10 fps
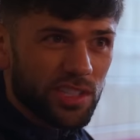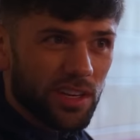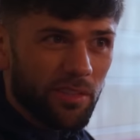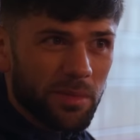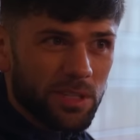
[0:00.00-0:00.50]

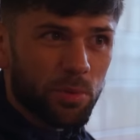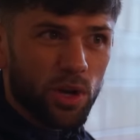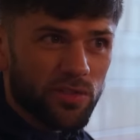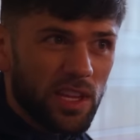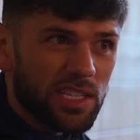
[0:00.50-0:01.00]
I've missed
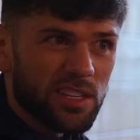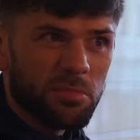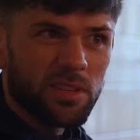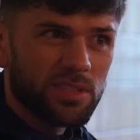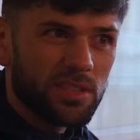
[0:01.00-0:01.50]
birthdays,
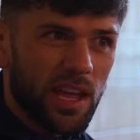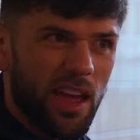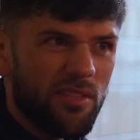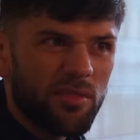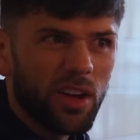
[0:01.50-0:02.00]
I've missed
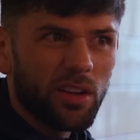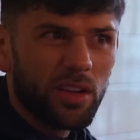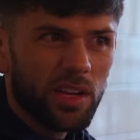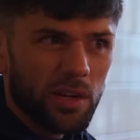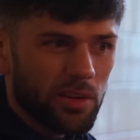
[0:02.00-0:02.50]

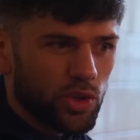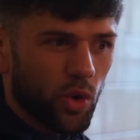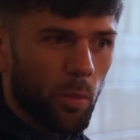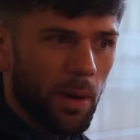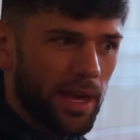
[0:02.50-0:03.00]

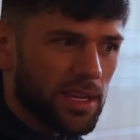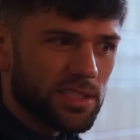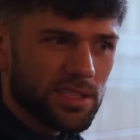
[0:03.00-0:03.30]
school plays,